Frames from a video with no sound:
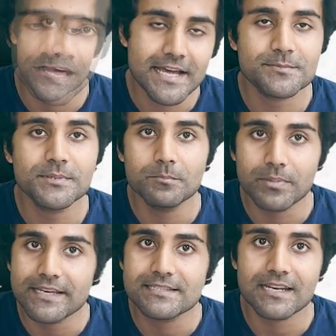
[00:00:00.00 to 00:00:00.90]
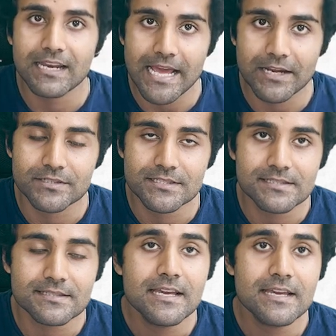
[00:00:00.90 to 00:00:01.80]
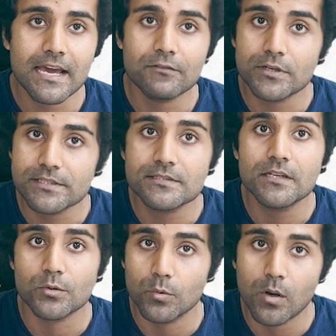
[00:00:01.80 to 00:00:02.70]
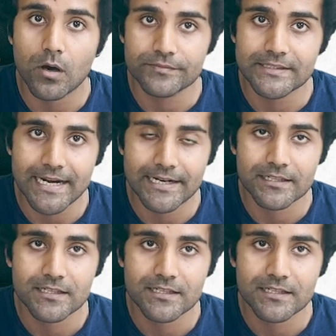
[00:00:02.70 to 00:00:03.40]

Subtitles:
has been placed in languages and what is the role of that.